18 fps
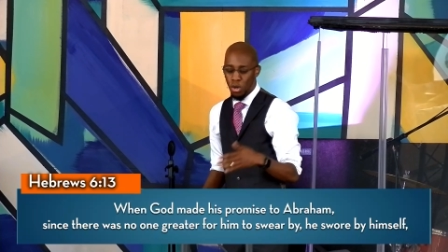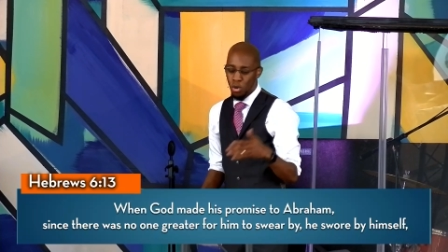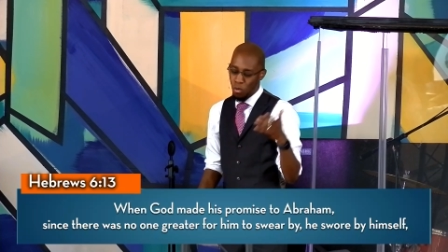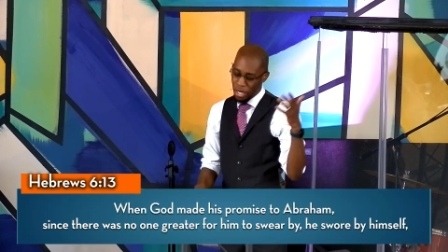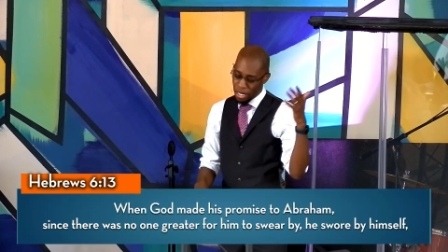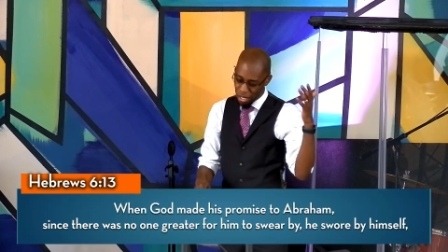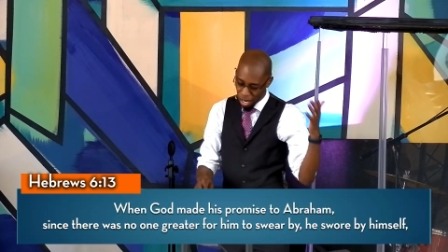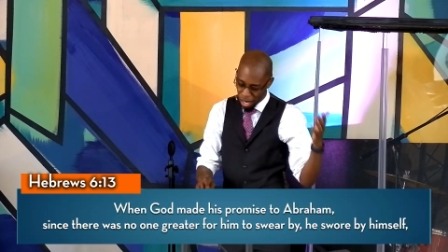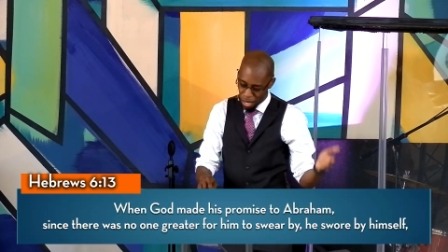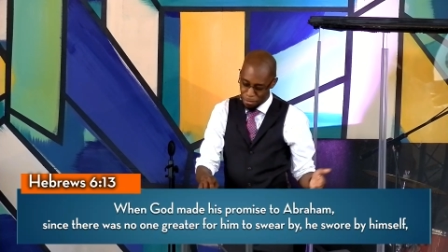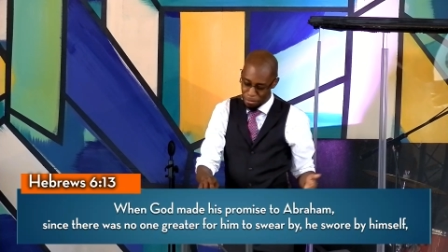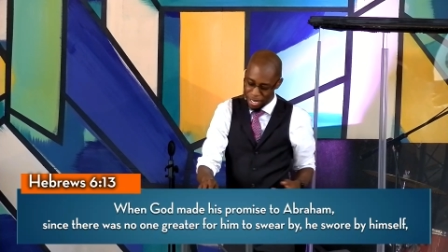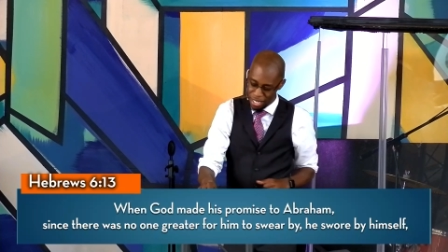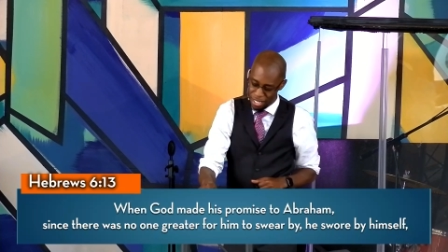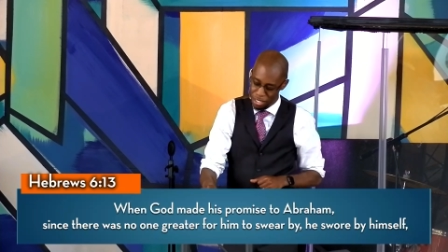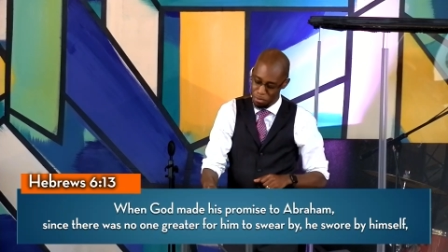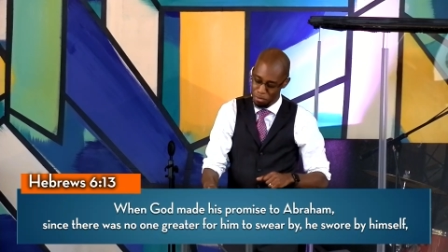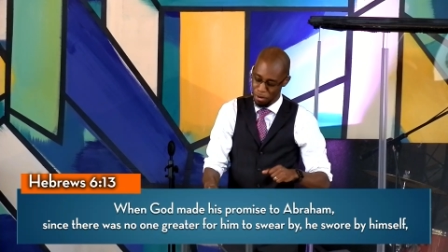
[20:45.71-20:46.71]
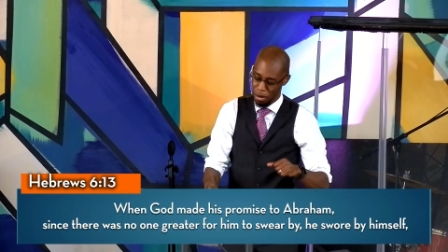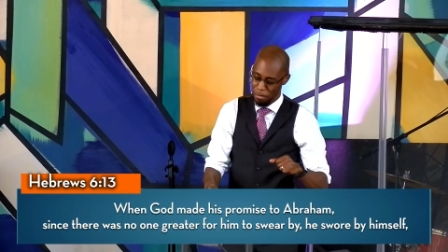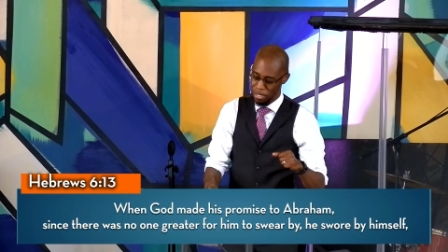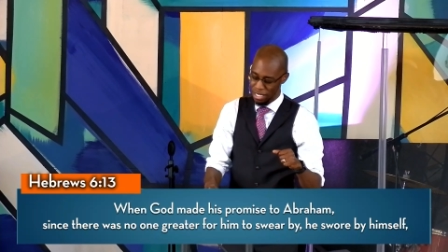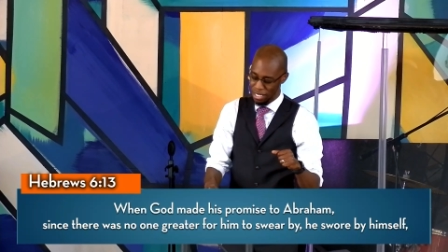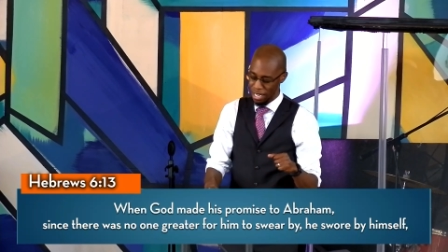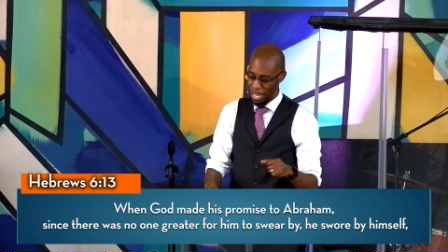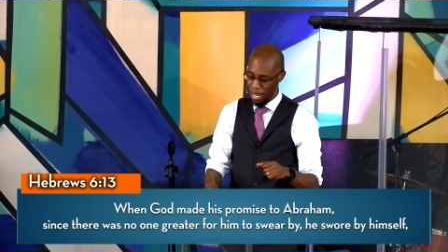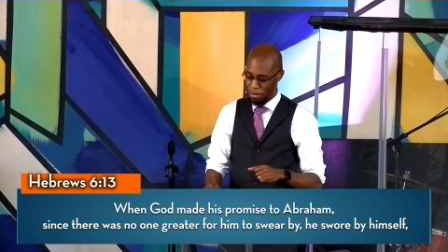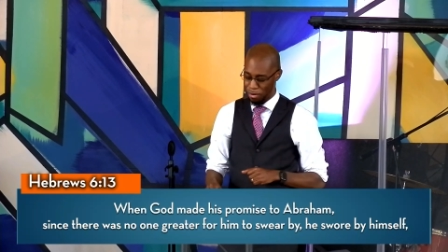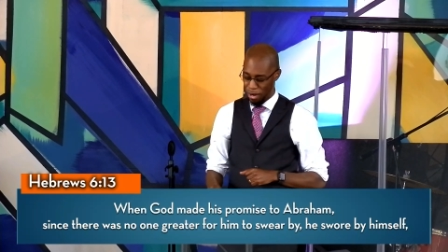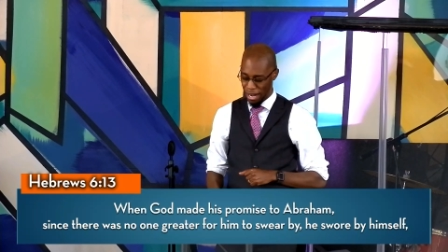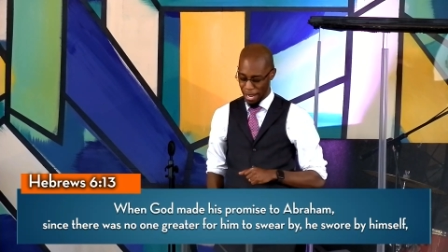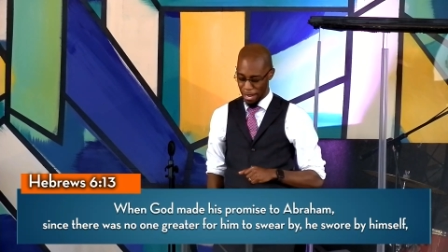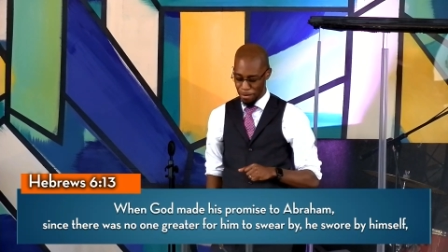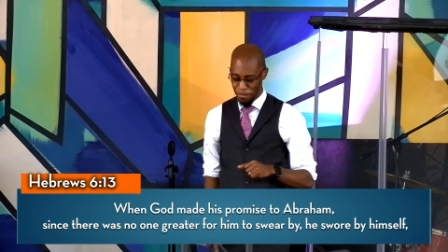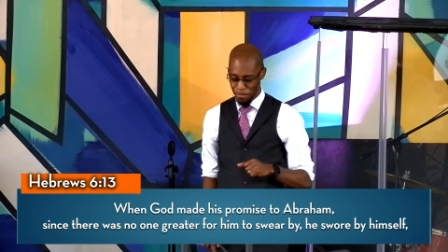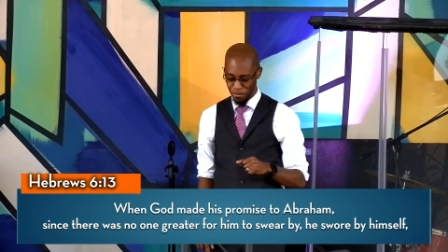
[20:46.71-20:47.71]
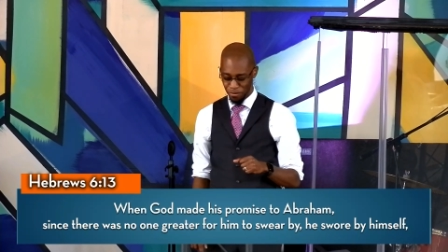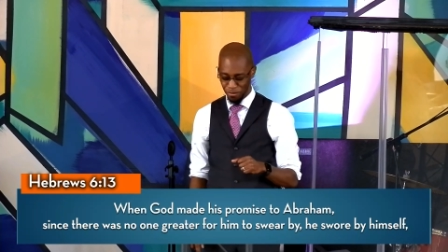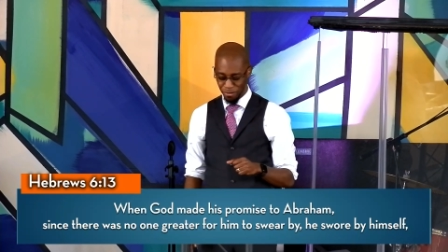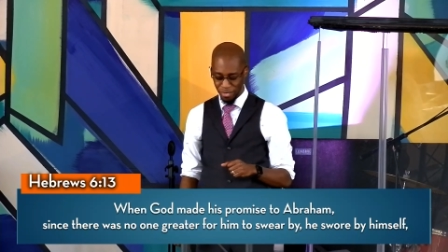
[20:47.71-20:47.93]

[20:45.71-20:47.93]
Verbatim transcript: when God made his promise to Abraham,